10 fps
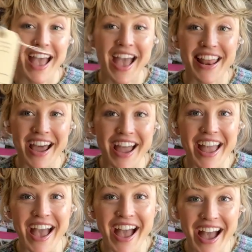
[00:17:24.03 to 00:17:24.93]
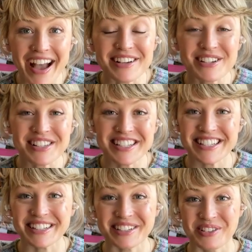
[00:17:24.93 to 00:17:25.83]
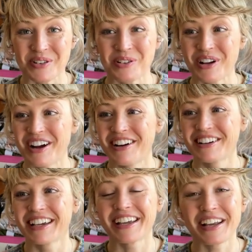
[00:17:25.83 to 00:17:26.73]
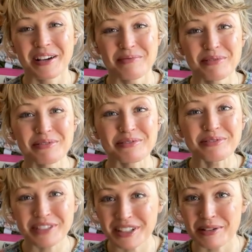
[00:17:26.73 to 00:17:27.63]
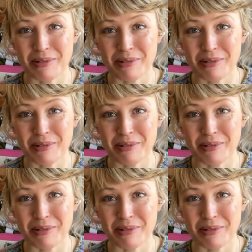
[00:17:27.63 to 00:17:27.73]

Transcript: And I actually did a control card and I'm really